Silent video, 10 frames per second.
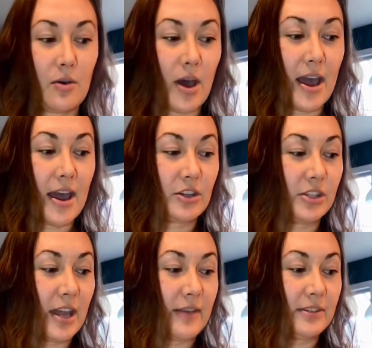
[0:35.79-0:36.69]
I actually
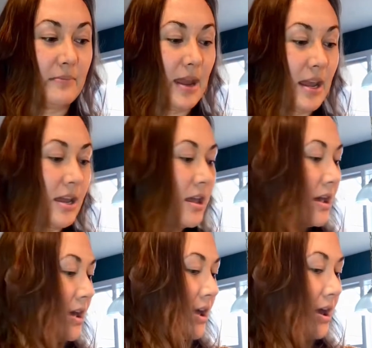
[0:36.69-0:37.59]
have to make
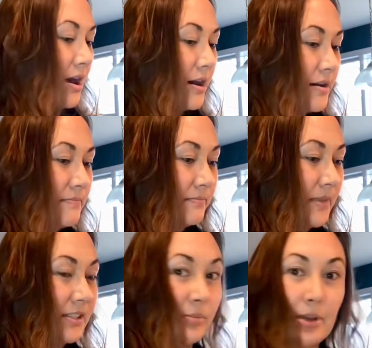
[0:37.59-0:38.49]

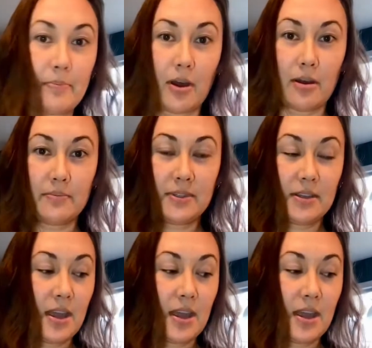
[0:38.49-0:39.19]
some lip balms,